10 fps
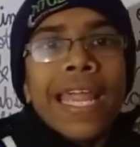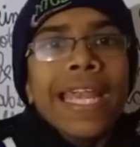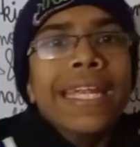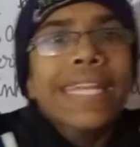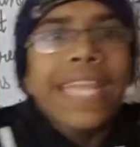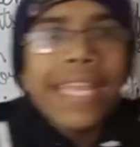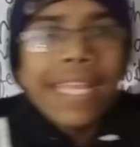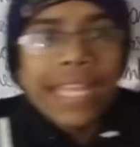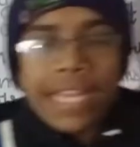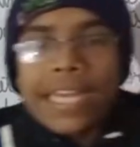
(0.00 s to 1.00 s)
in
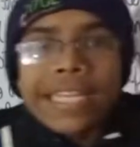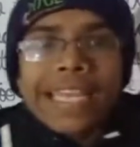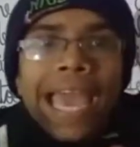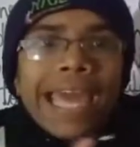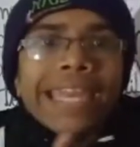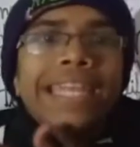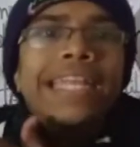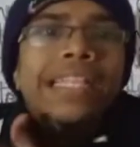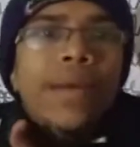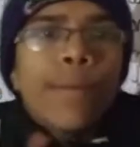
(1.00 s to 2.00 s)

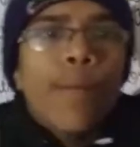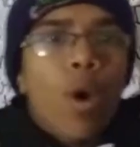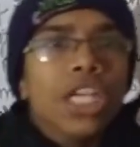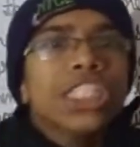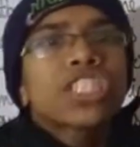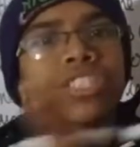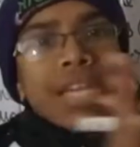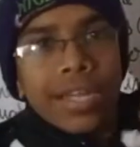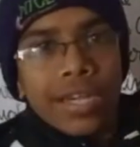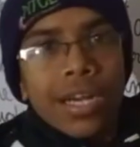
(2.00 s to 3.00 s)
carrying the
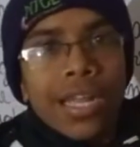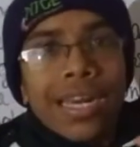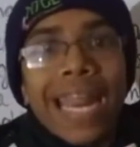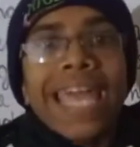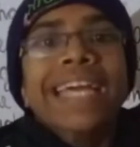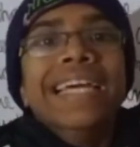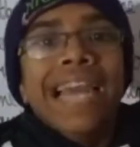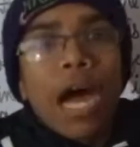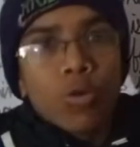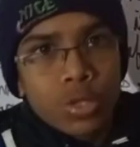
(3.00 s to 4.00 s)
moisture like
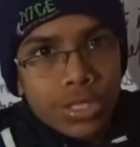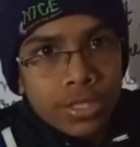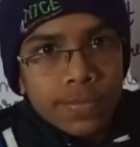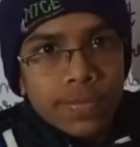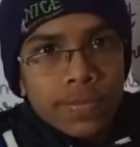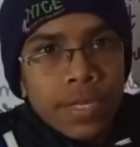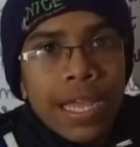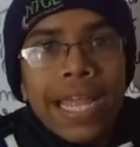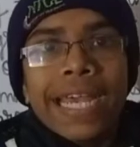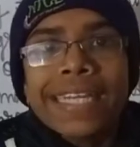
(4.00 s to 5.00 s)
clouds.
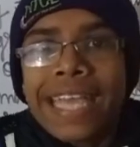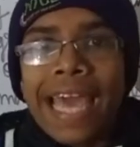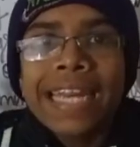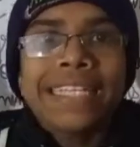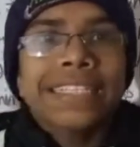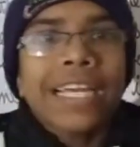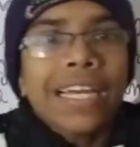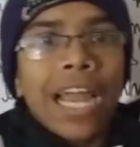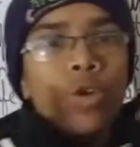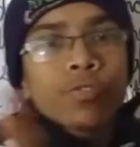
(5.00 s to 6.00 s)
It carries the
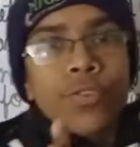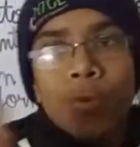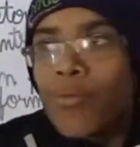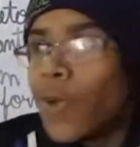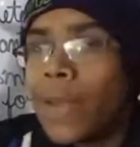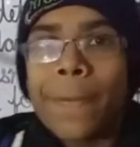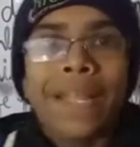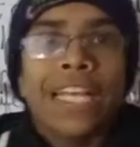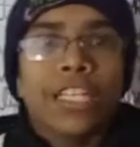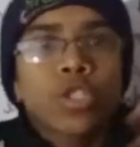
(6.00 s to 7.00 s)
clouds from one
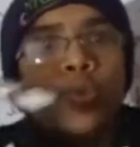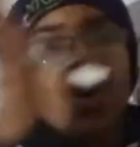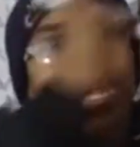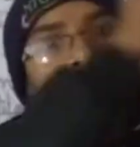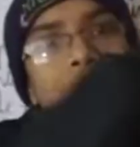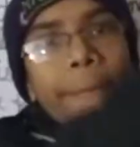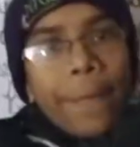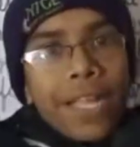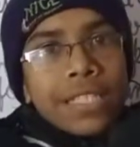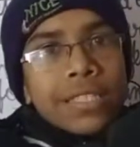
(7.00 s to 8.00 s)
place to another
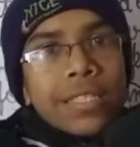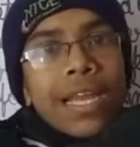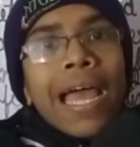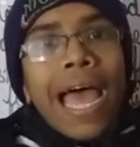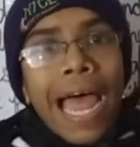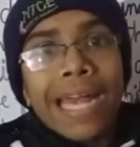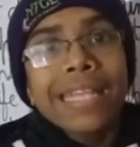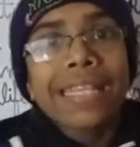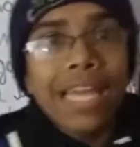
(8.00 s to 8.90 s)
place, and